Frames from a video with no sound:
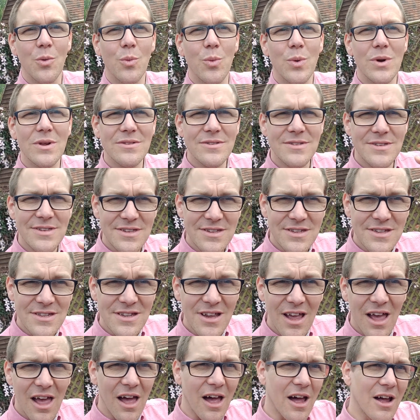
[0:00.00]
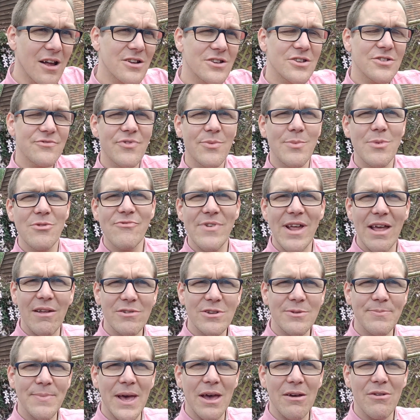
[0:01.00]
will start from
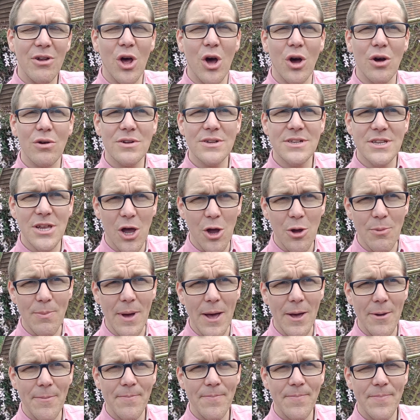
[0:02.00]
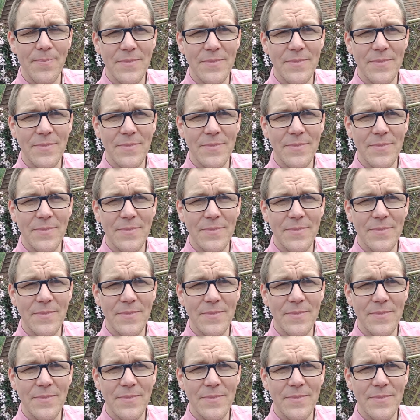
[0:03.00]
around about October.